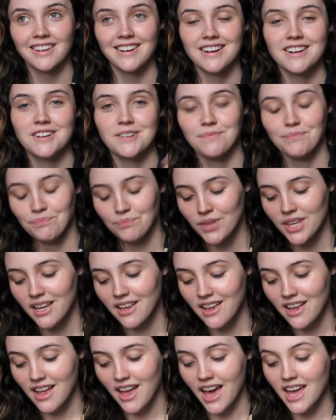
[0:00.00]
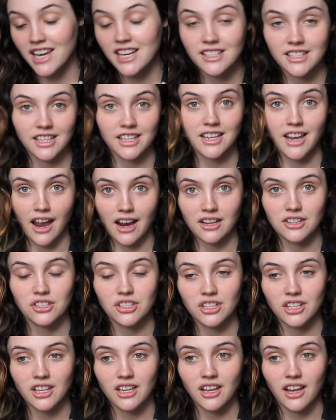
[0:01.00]
And it did,
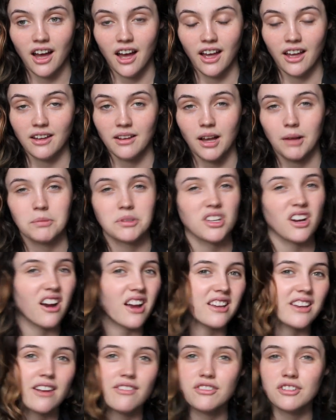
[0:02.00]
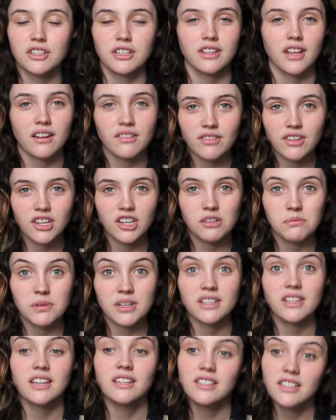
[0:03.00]
actually. I'm sorry I never did that video,
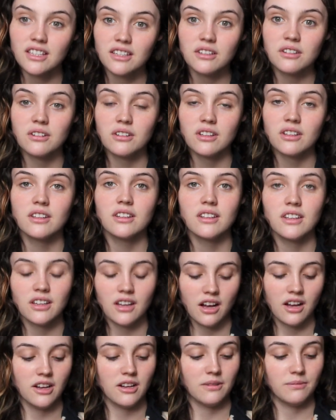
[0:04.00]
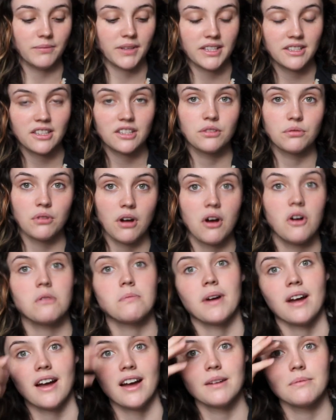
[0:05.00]
but they did grow,
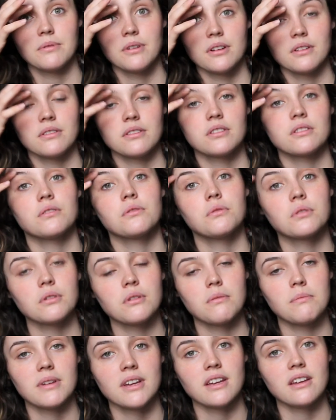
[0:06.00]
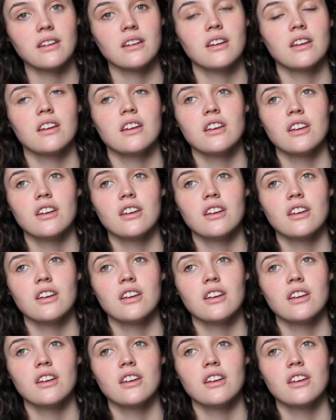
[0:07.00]
and my eyebrows grew a bit.